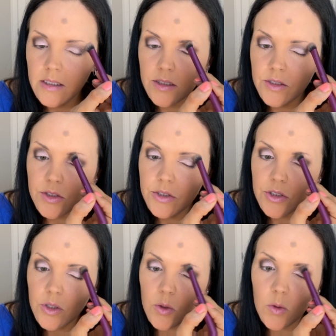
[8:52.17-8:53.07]

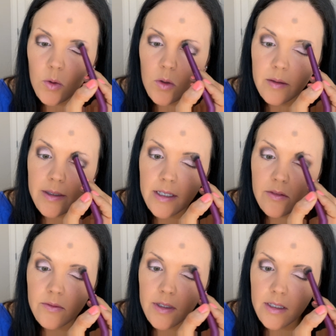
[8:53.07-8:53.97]
So I'm gonna have
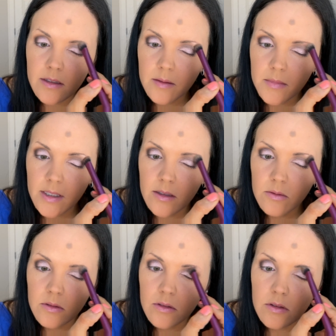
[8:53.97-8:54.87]
to find something
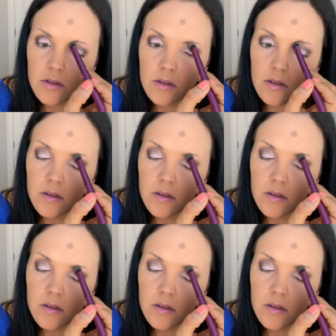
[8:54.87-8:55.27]
else.